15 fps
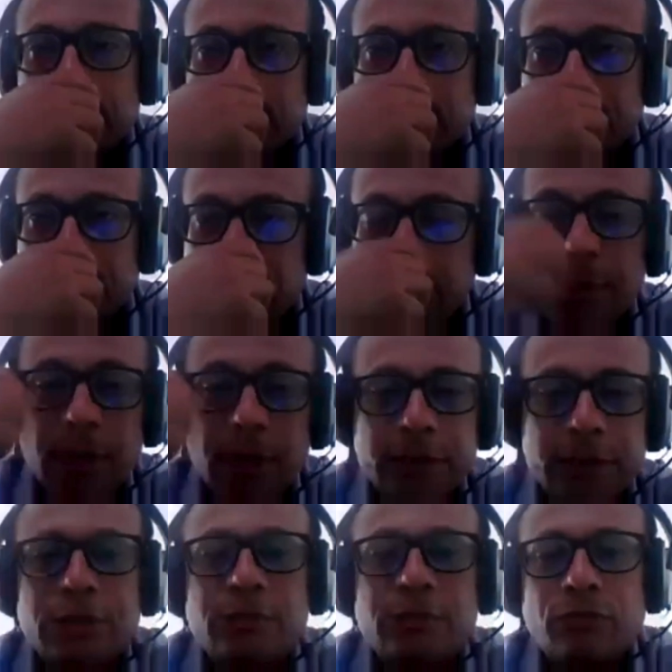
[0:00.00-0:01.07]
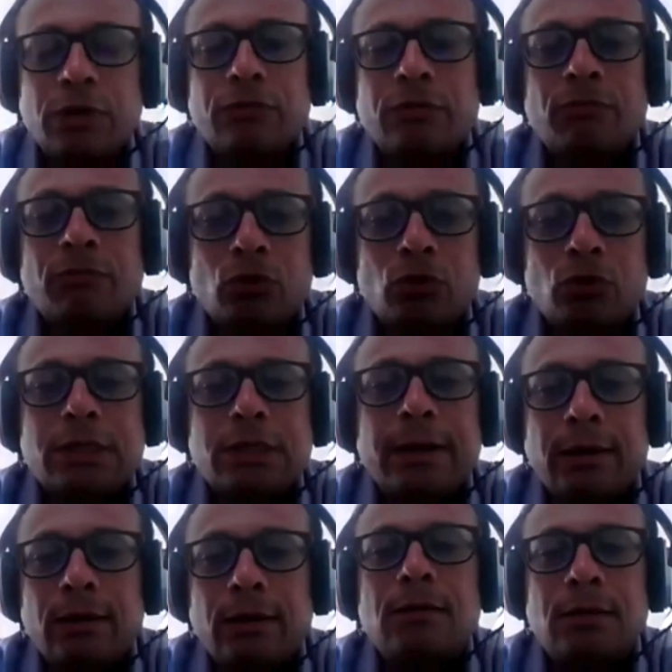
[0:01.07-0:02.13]
that the communication is one of the most
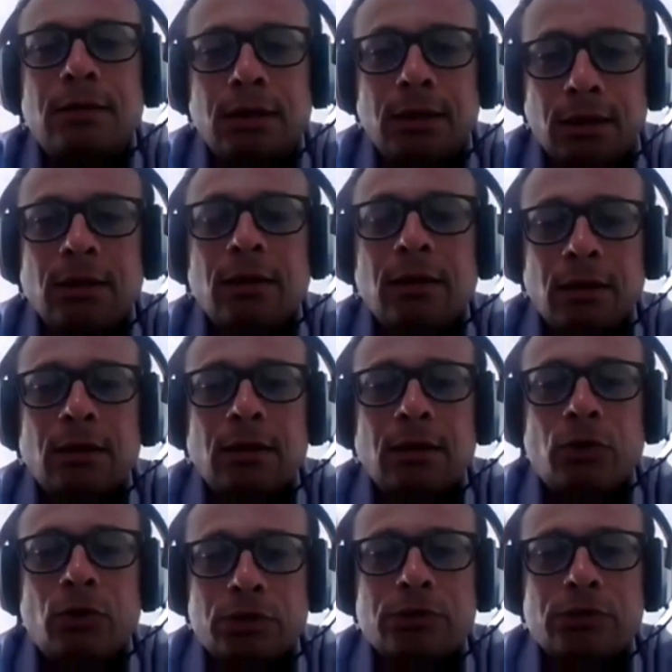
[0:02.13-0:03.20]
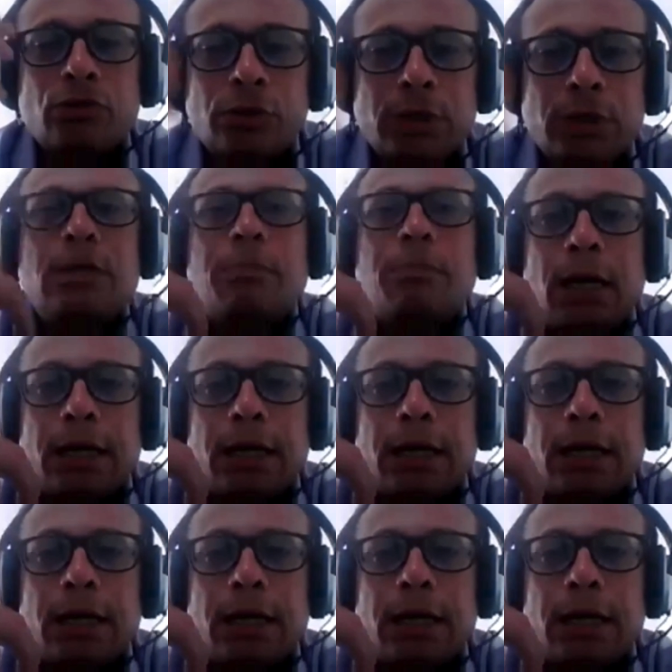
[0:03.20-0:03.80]
critical thing, because you need a